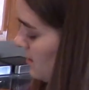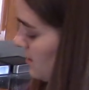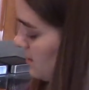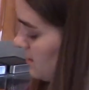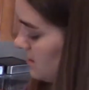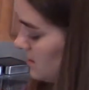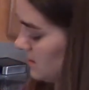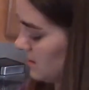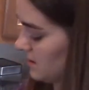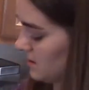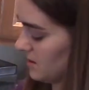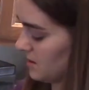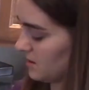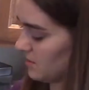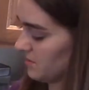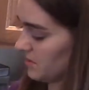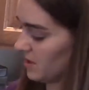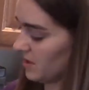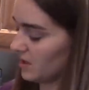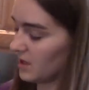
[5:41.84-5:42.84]
Starting to
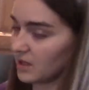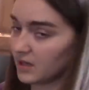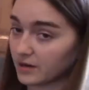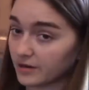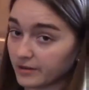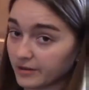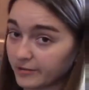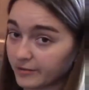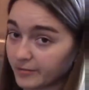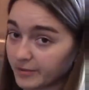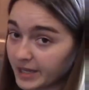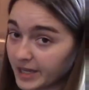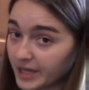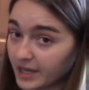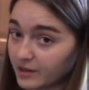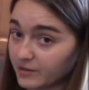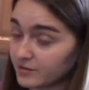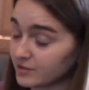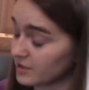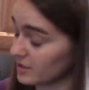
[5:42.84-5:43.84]
spill that all over my
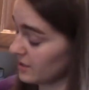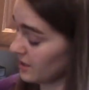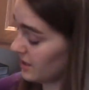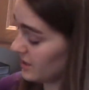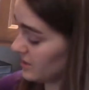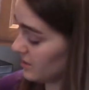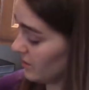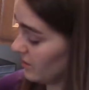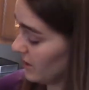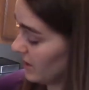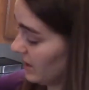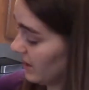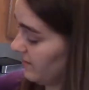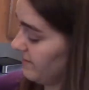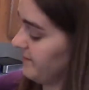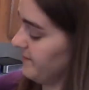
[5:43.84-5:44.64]
counter, that's okay.